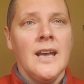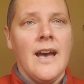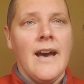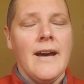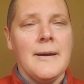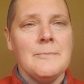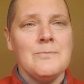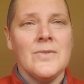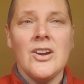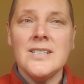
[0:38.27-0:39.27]

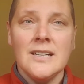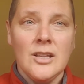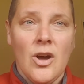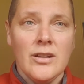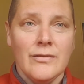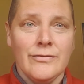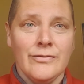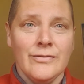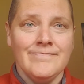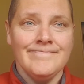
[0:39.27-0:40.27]
There is a lot of
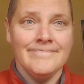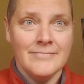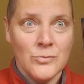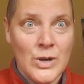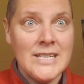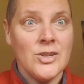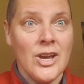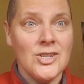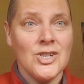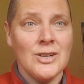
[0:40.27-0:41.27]

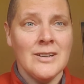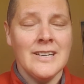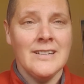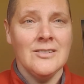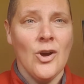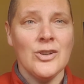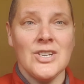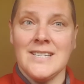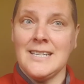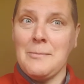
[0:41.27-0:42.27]
research, not
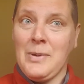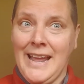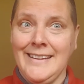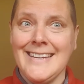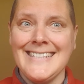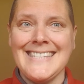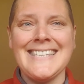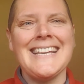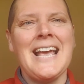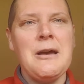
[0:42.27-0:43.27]
just
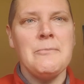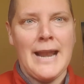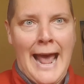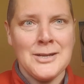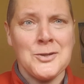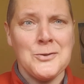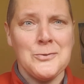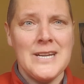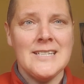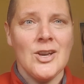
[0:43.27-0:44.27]
opinions, but actual
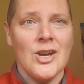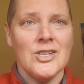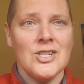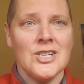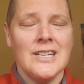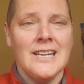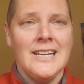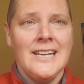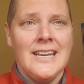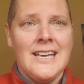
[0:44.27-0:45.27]
research
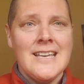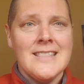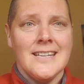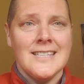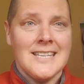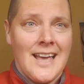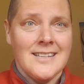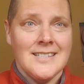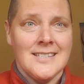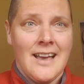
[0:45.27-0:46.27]
that
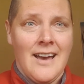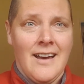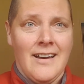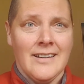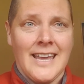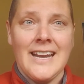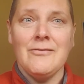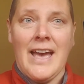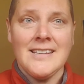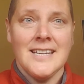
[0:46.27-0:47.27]
says getting
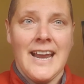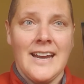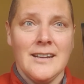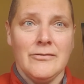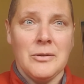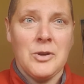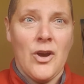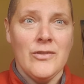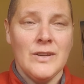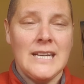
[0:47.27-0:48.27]
vaccinated from
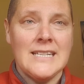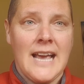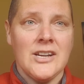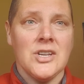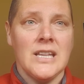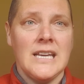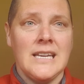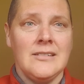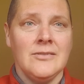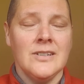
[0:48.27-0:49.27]
COVID is
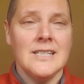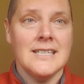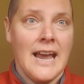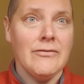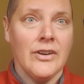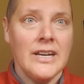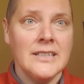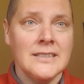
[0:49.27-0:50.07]
actually safer